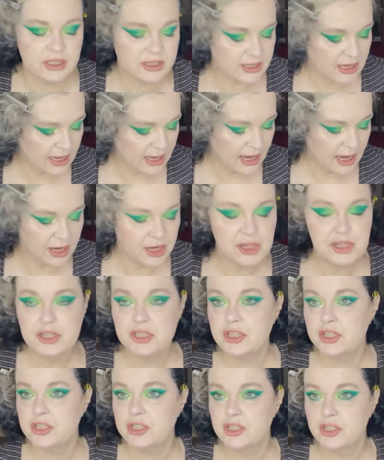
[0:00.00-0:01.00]
I usually just
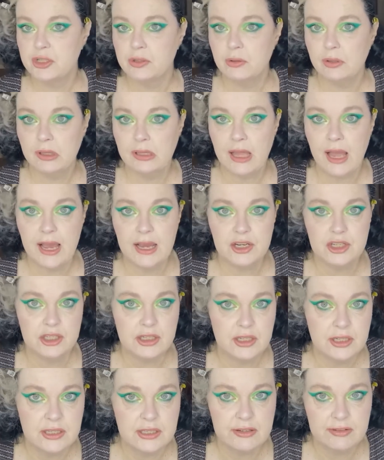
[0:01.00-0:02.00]
do lashes if
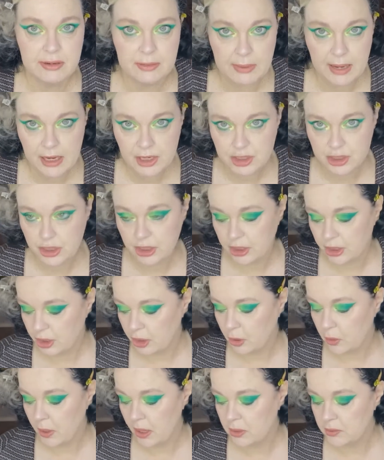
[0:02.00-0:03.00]
I'm actually going to go
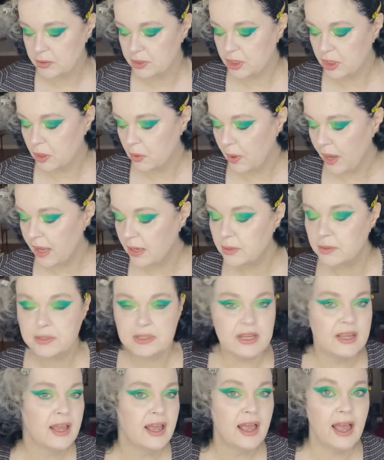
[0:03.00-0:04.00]
out.
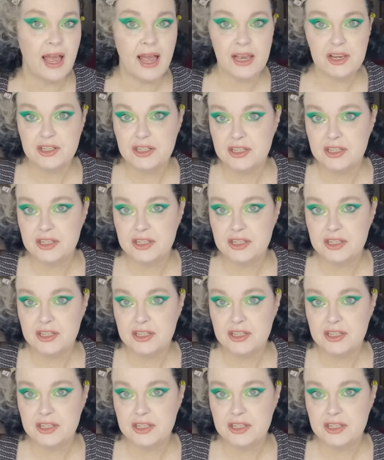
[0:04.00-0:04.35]
Actually set